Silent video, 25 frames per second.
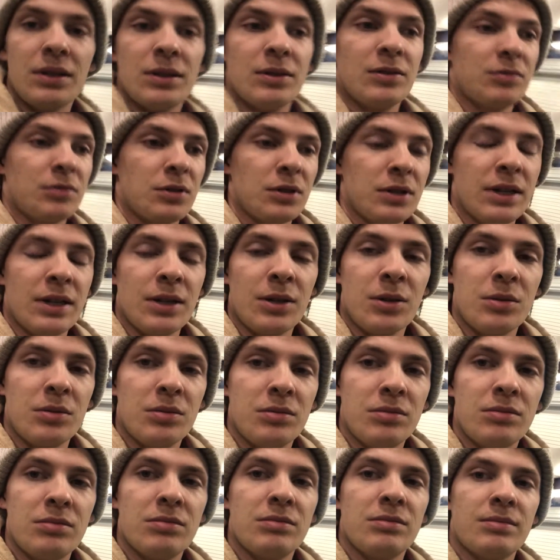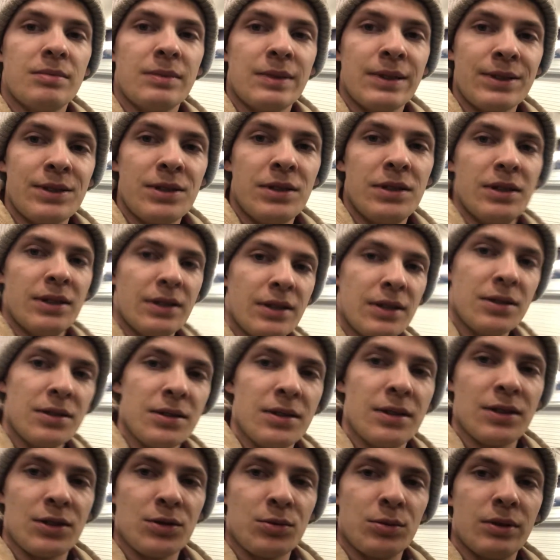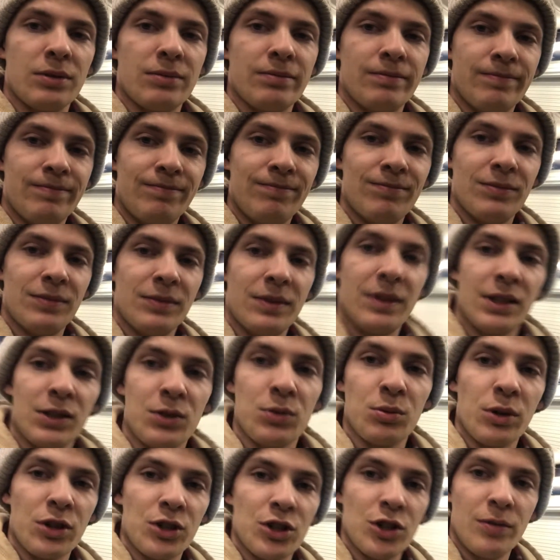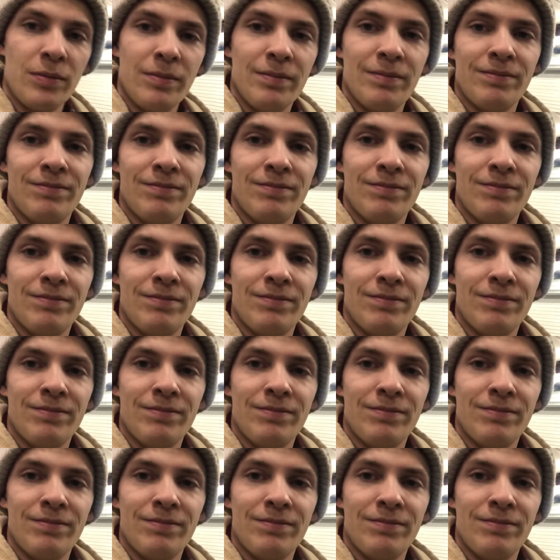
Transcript: for now, I'll see you guys in the next one. Thanks for watching.